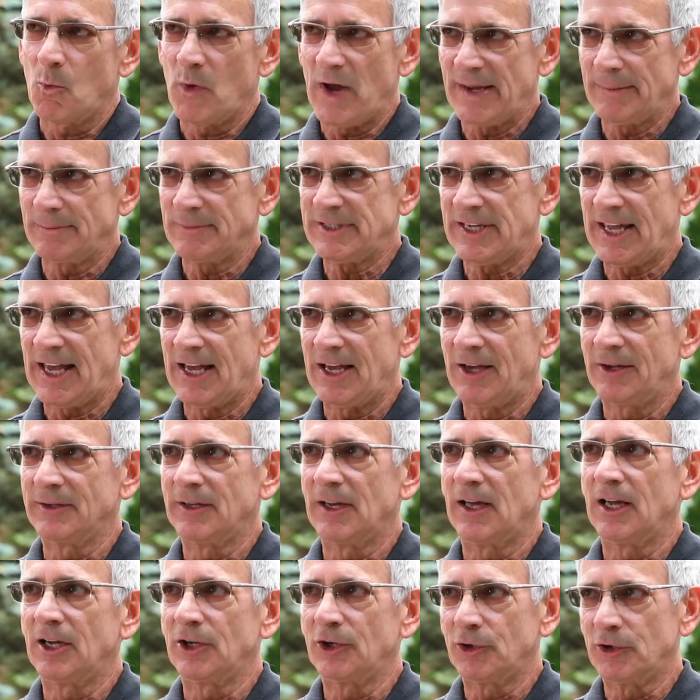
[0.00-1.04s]
wiped out
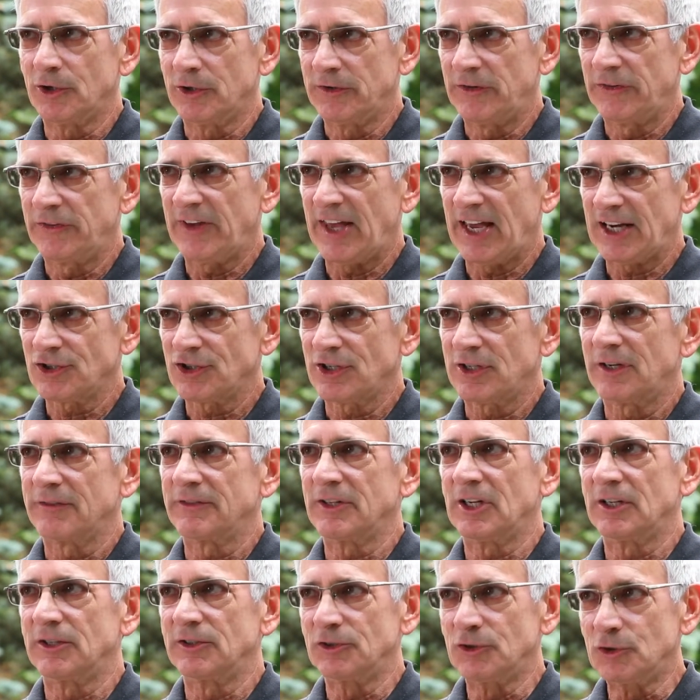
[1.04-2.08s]
a good section of
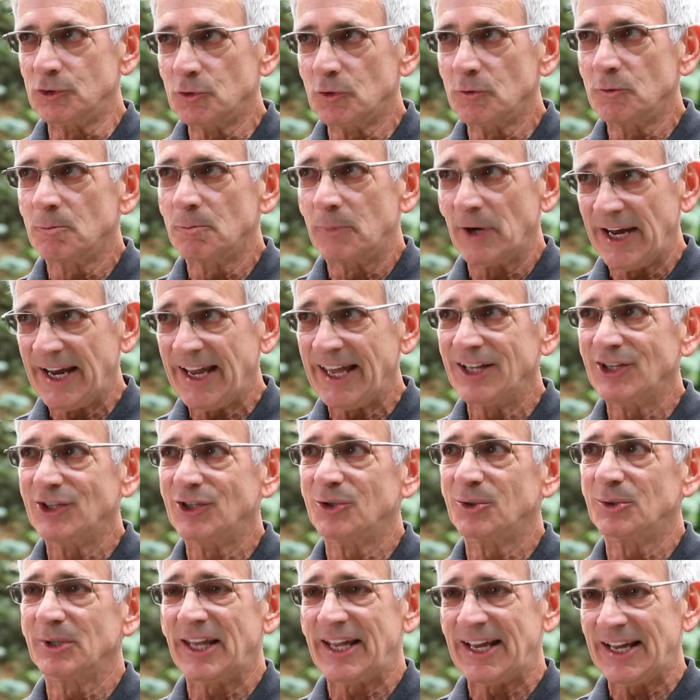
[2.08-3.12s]
their brand
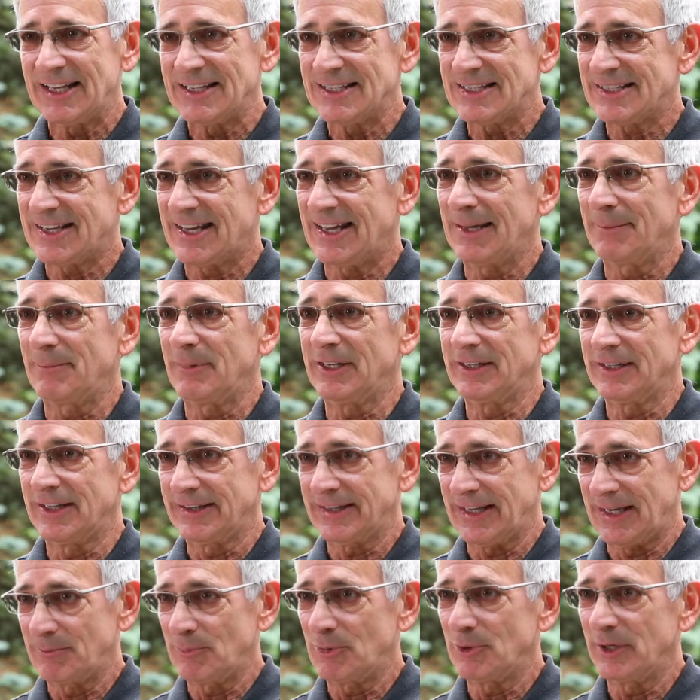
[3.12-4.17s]
new landscaping
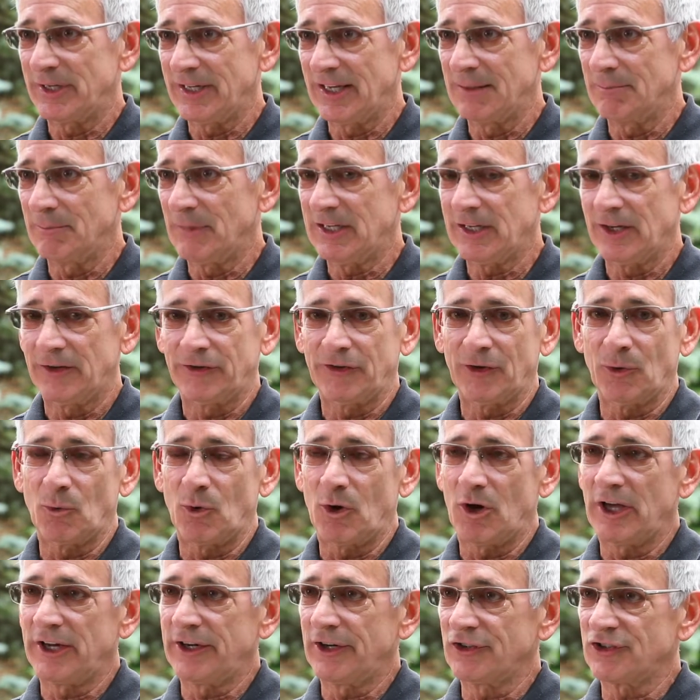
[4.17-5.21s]
that they put in, because the
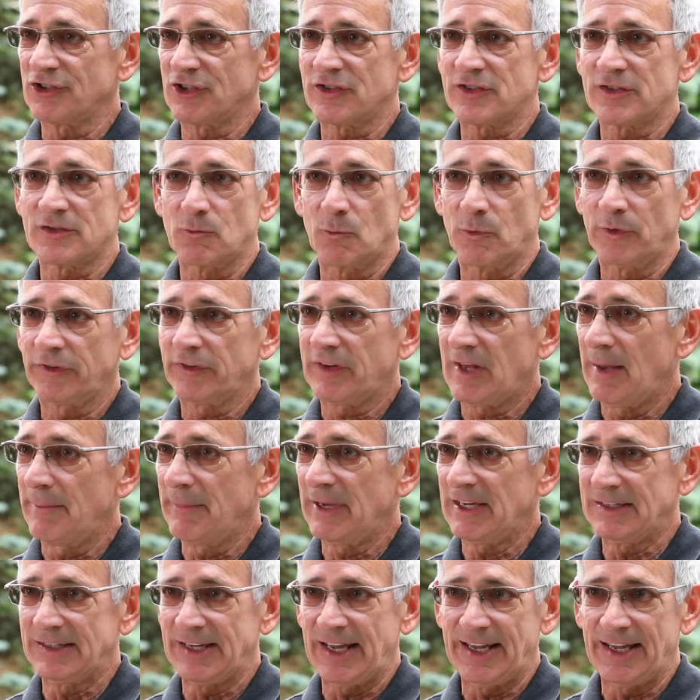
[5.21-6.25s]
water just was
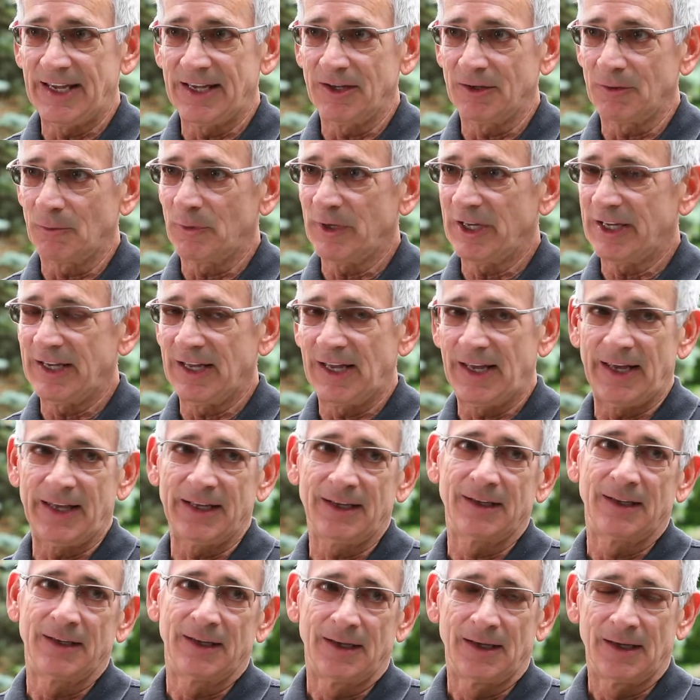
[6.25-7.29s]
coming down. We got
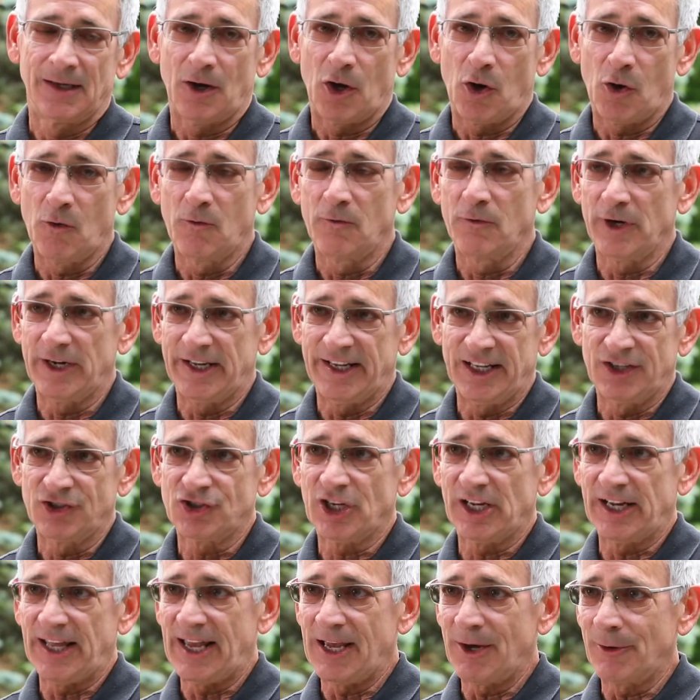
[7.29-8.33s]
over an
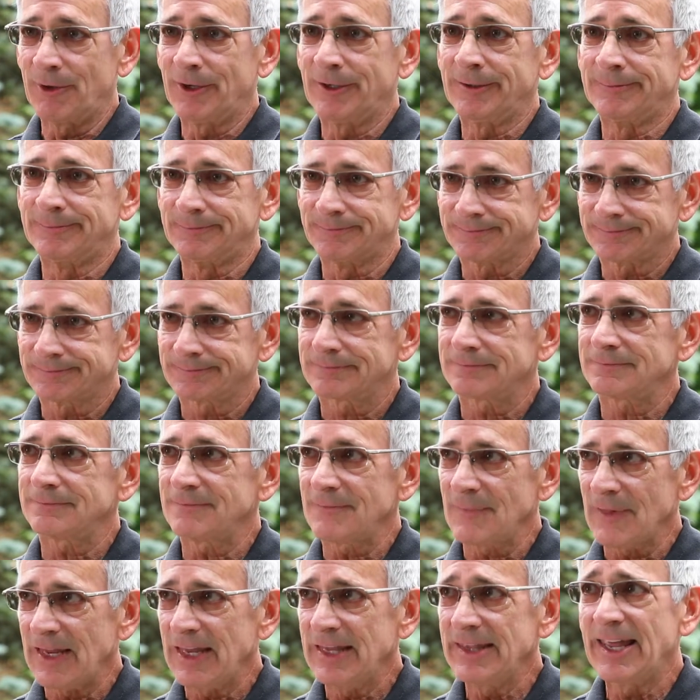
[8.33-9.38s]
inch an hour,
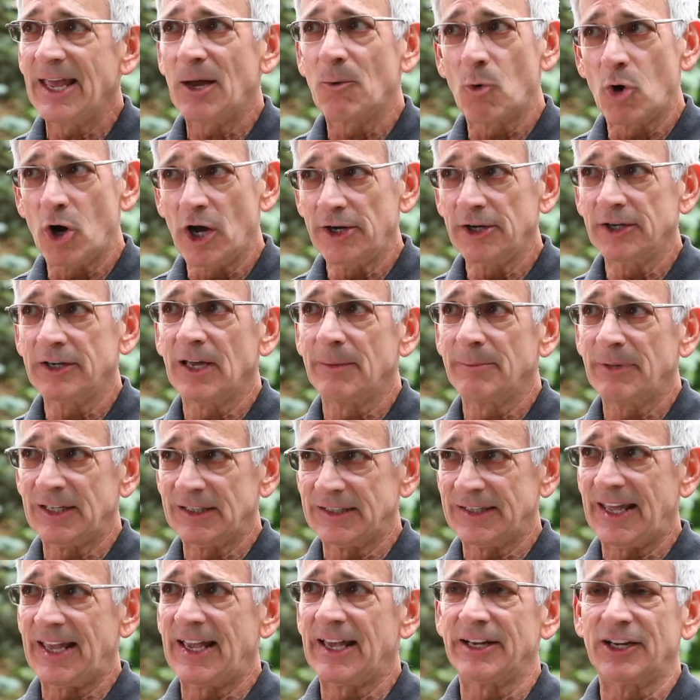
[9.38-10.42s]
and that water
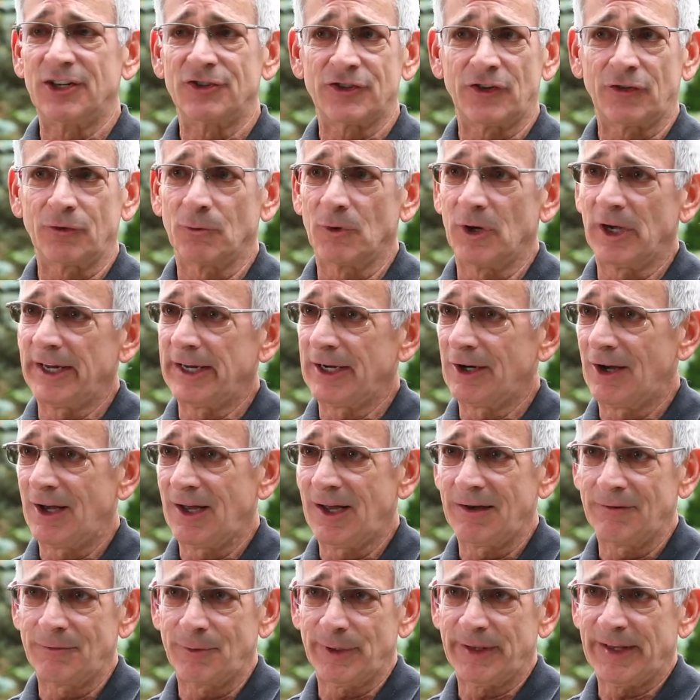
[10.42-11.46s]
coming down and just running
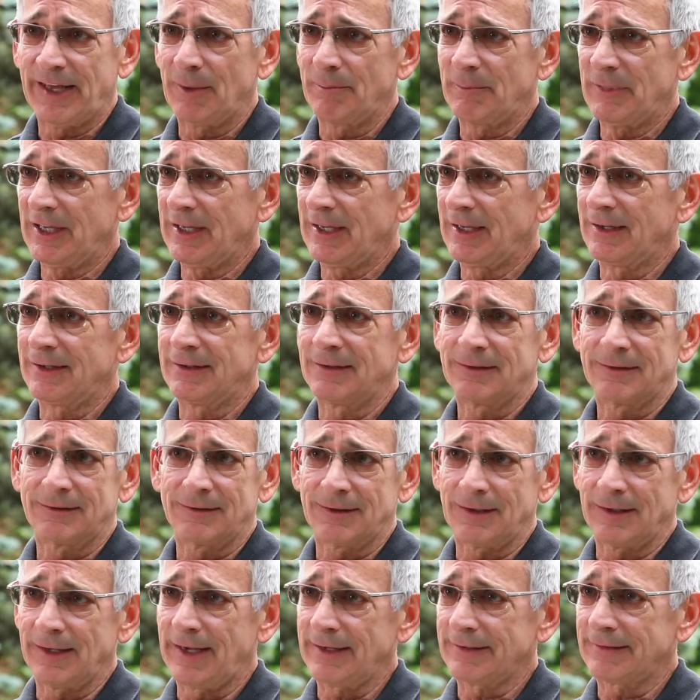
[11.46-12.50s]
off without being
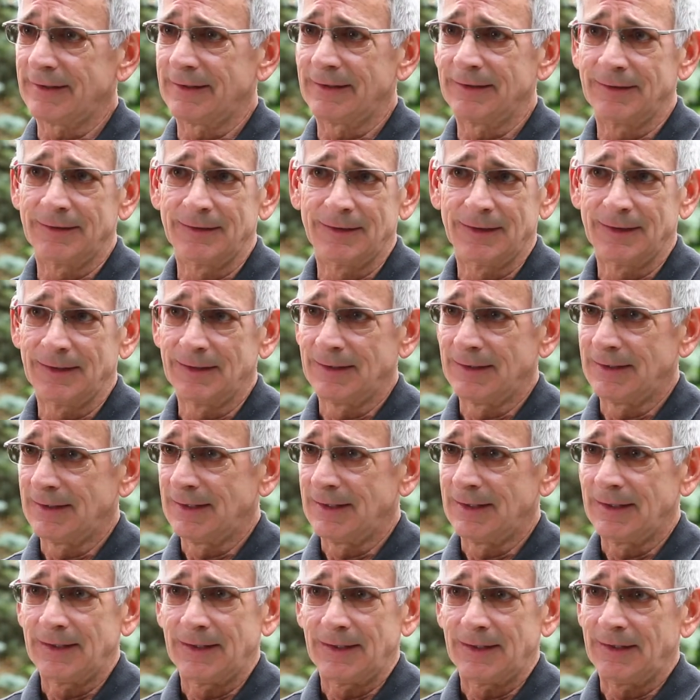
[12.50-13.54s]
collected
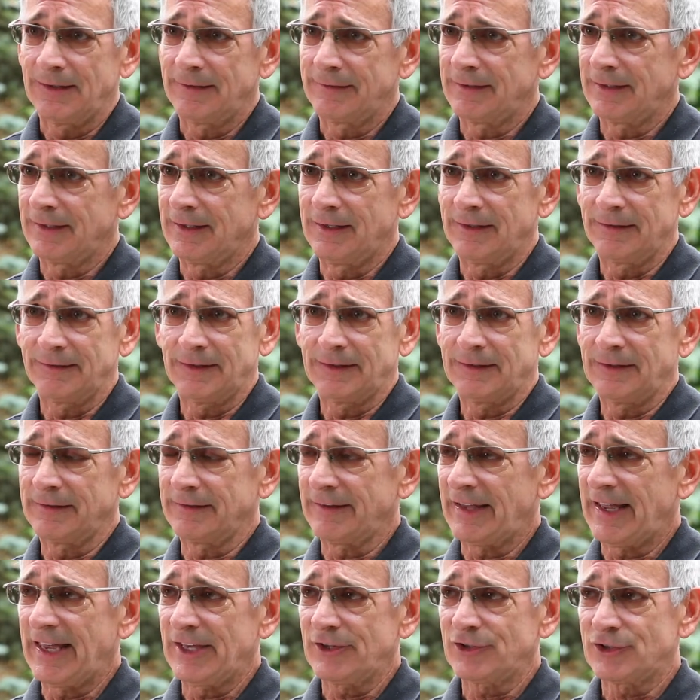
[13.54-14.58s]
is a
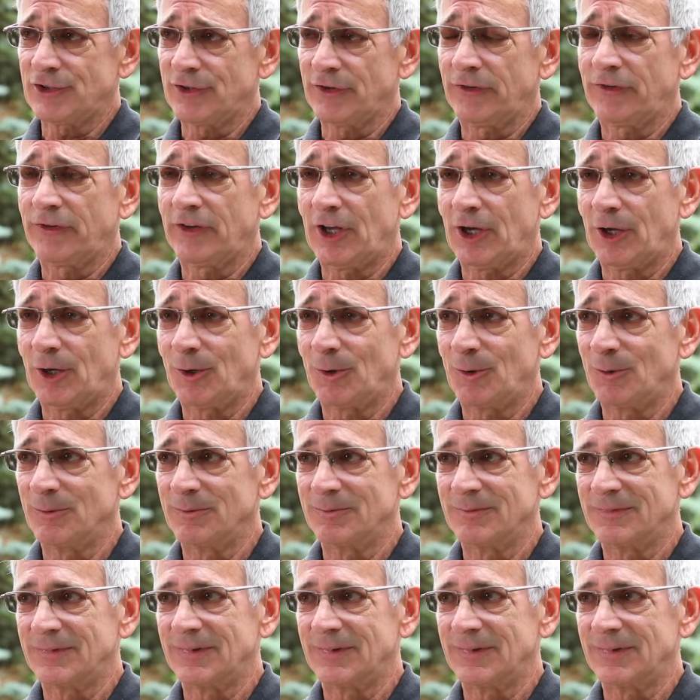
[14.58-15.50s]
disaster. So